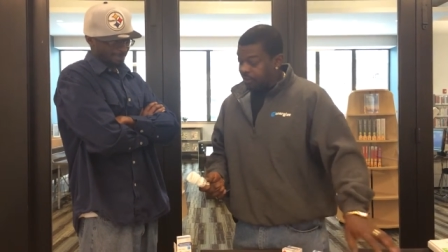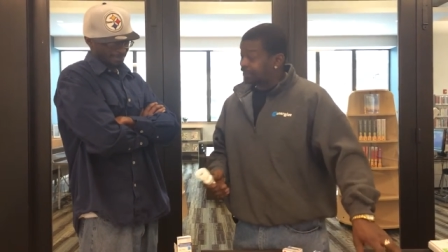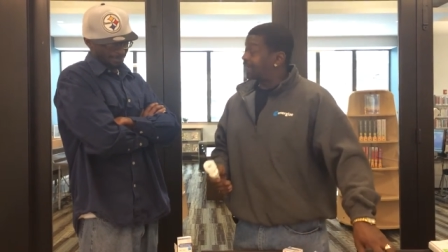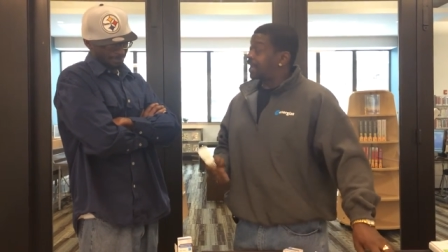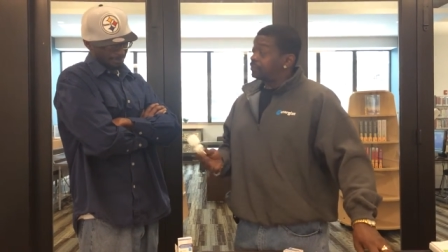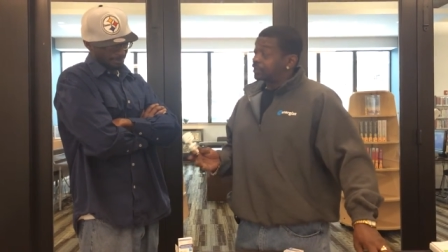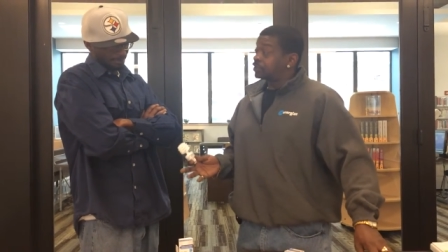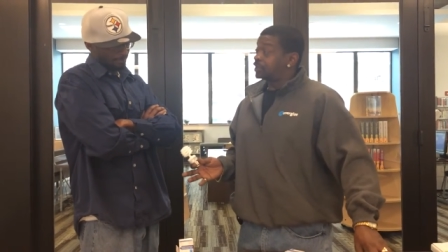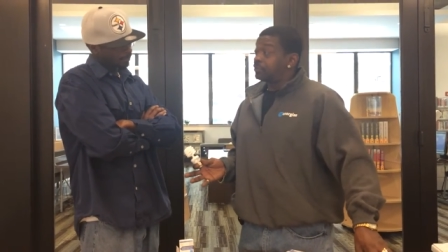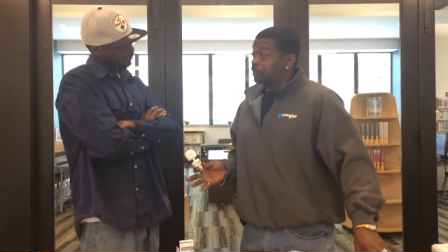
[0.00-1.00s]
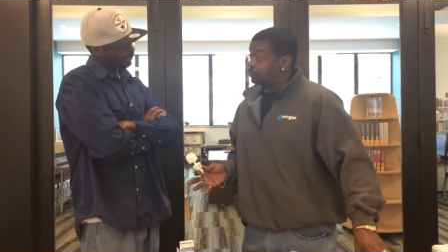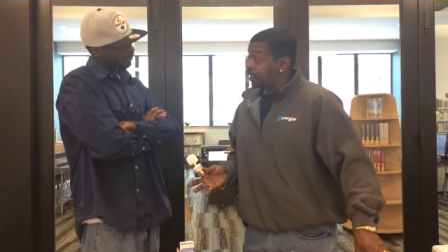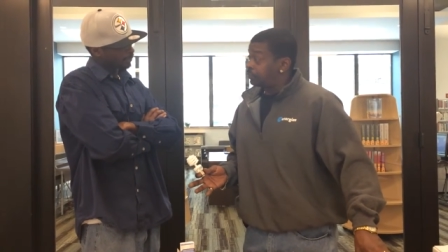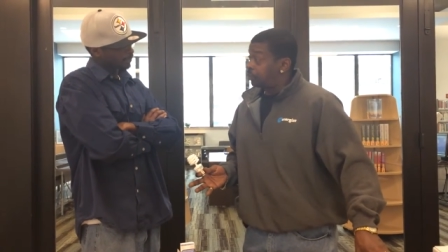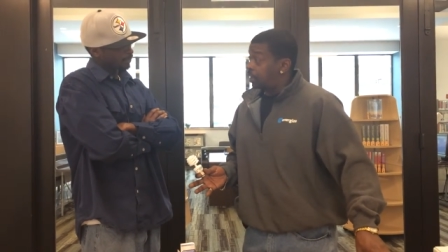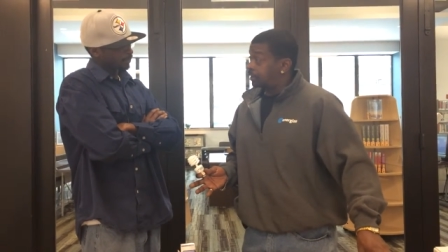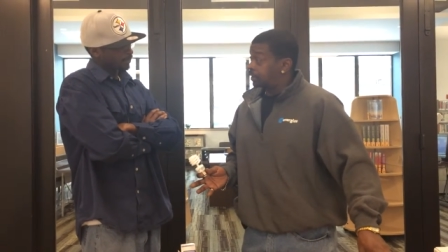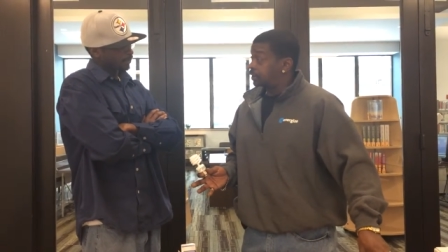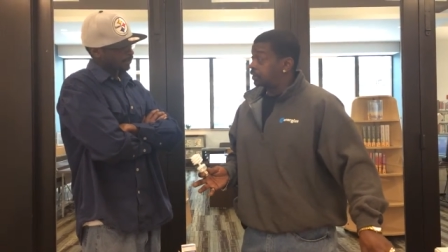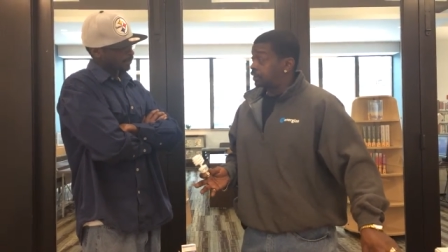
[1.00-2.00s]
is like having a 75-watt
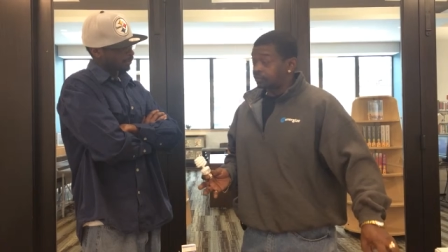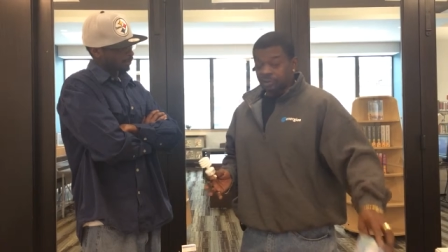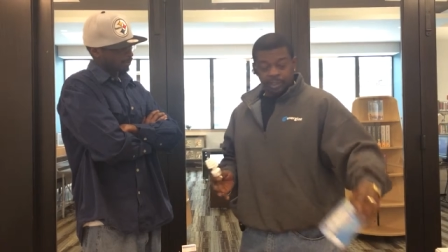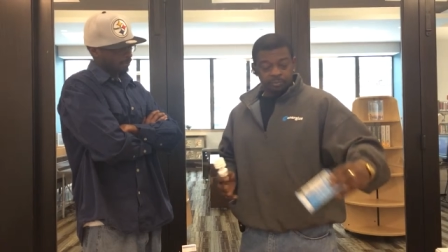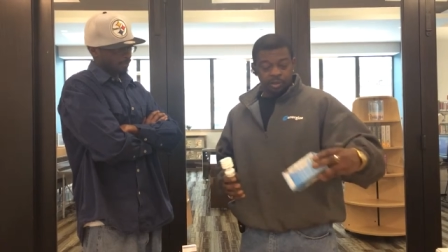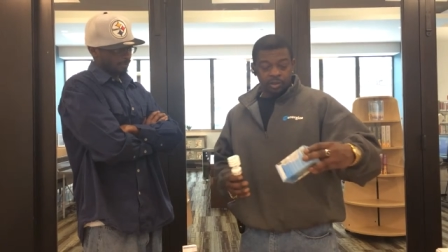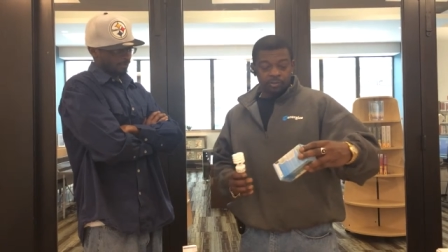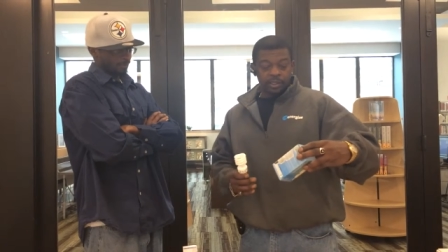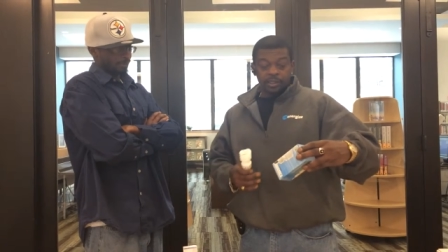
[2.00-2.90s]
incandescent light bulb,